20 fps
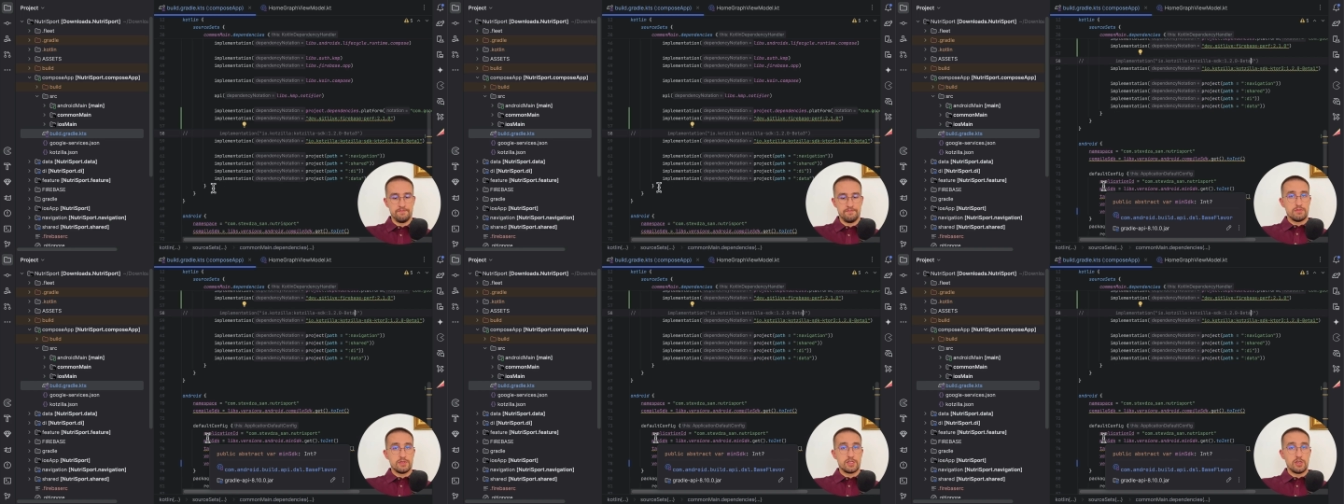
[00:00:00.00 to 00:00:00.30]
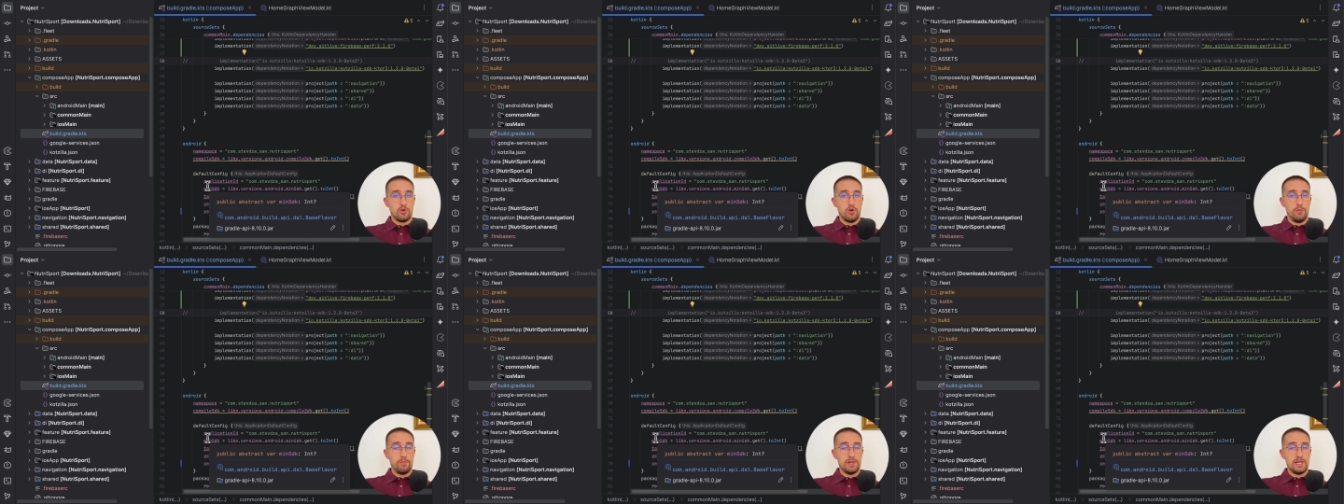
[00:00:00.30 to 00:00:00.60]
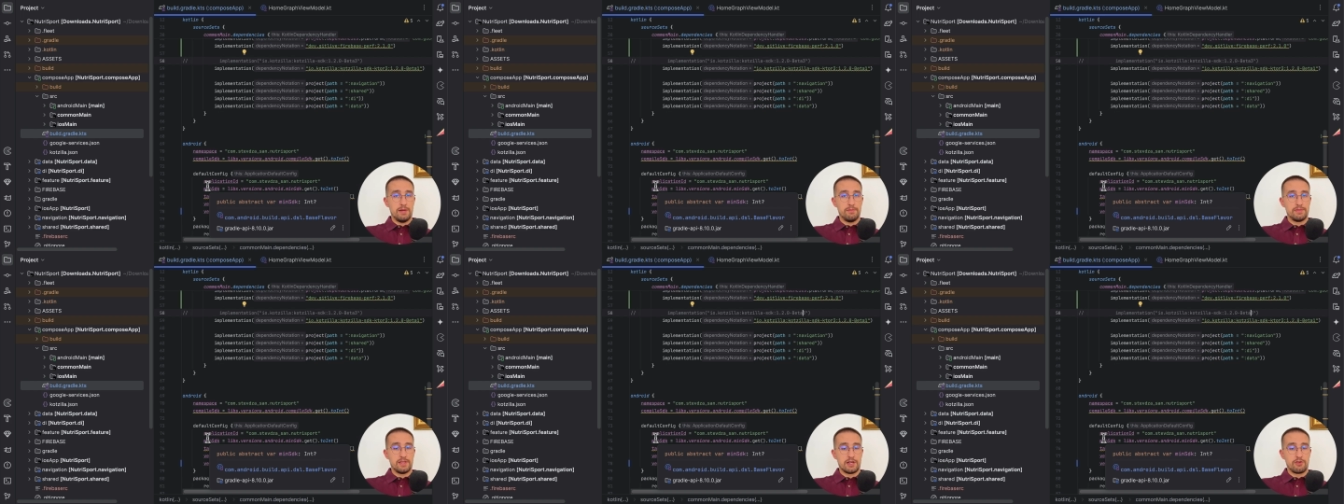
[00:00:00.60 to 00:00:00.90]
So open
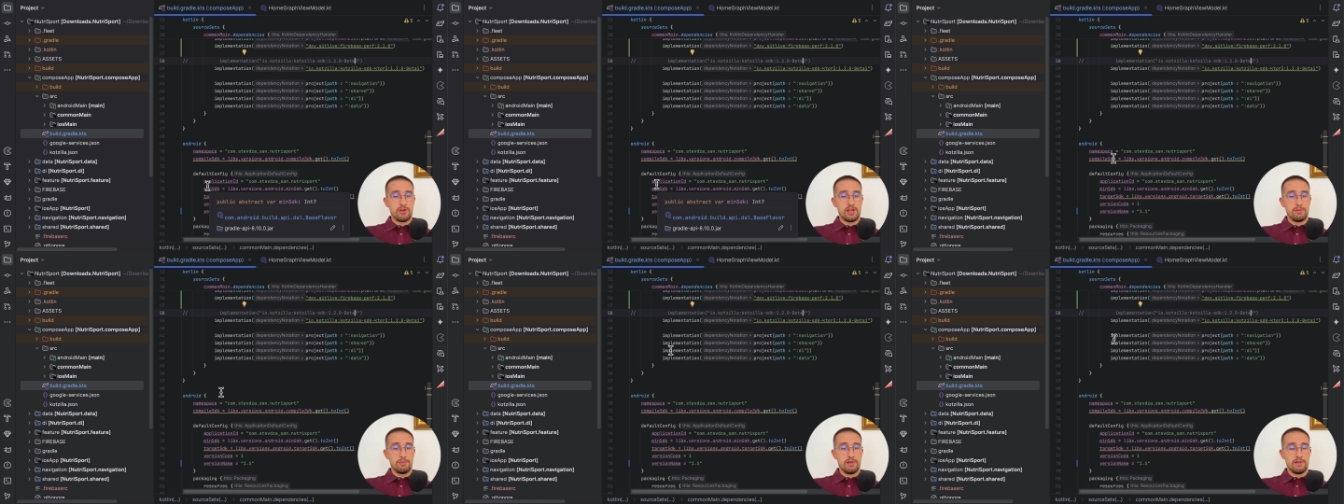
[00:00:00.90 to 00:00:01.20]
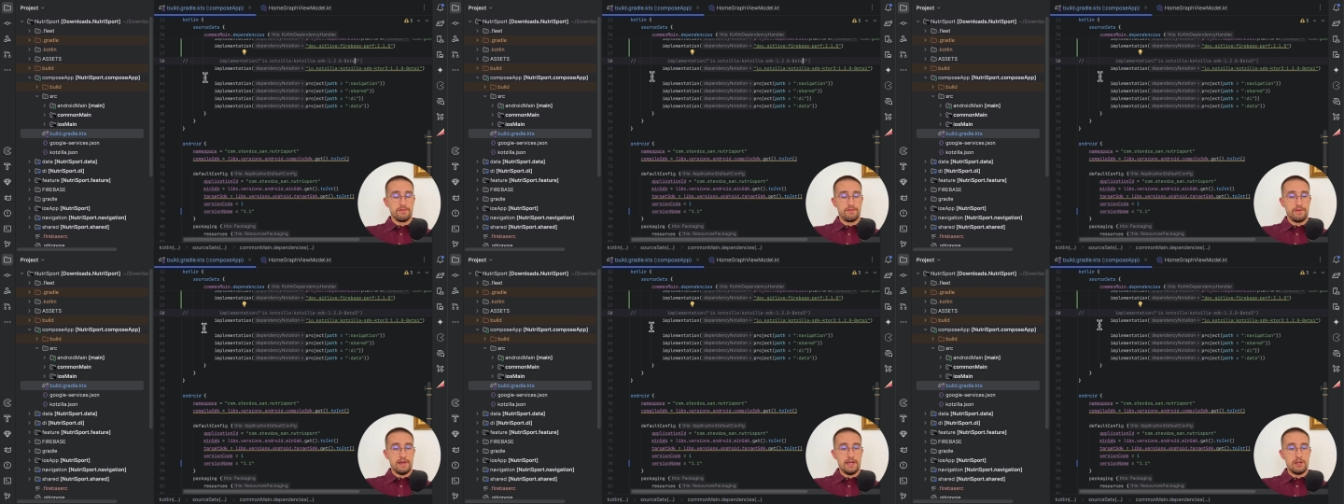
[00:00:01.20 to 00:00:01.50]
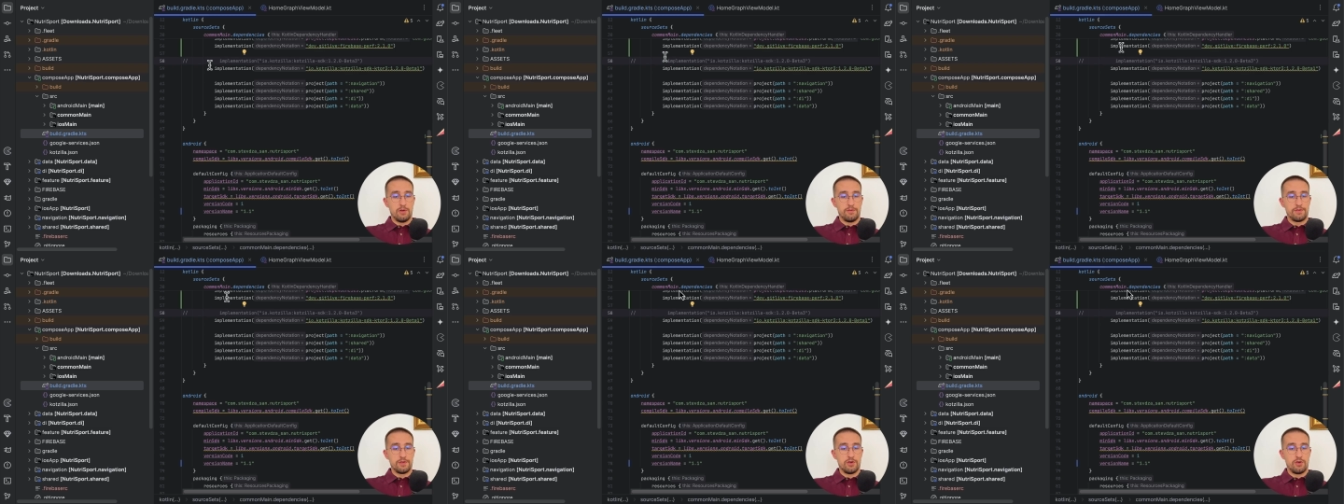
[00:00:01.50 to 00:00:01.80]
up the Gradle
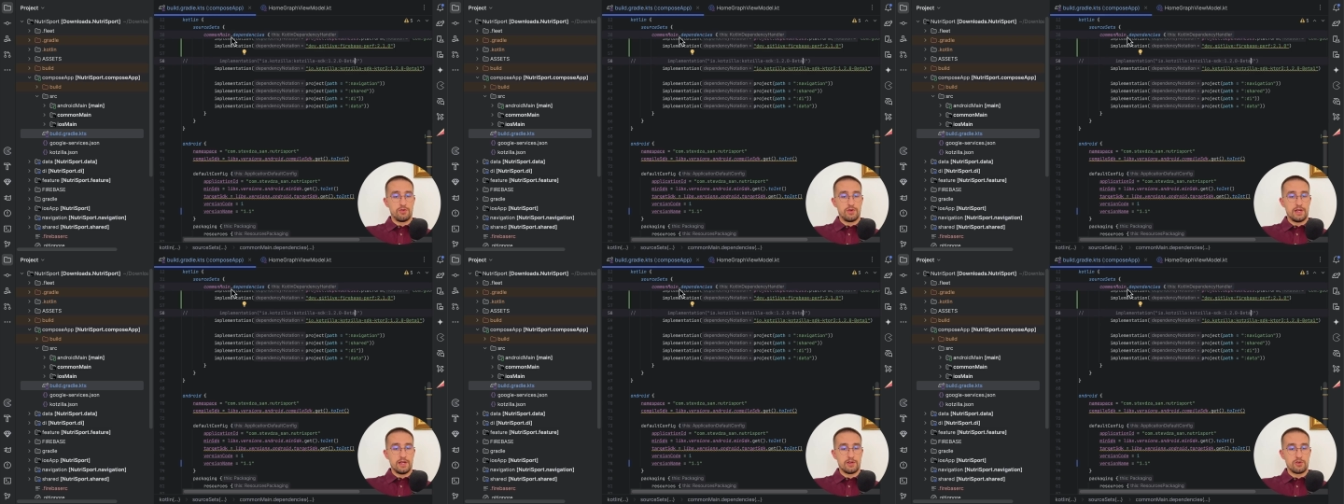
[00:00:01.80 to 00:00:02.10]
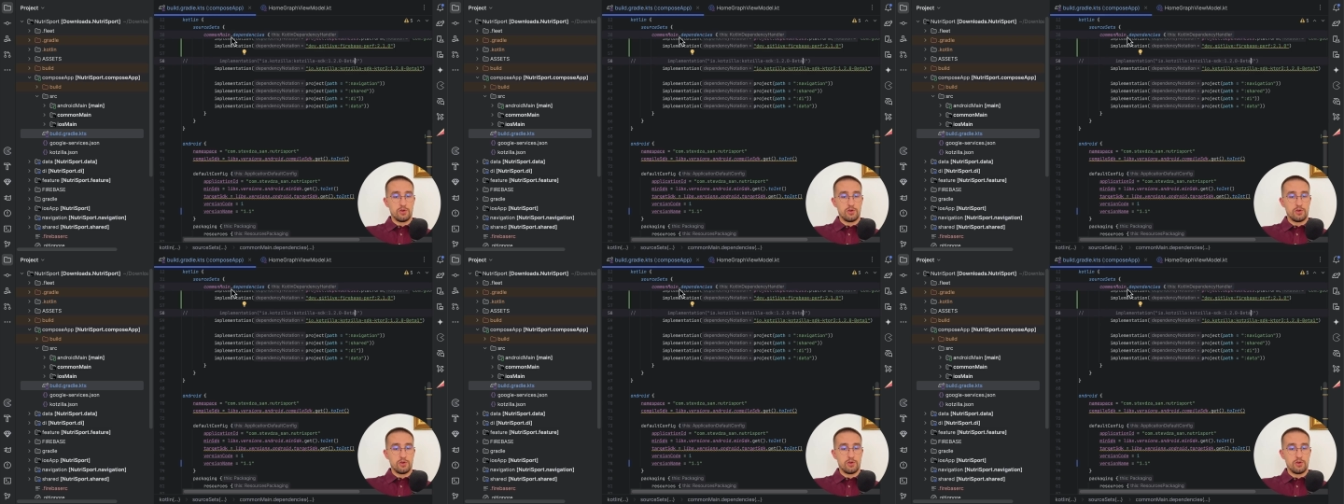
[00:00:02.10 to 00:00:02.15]
file of your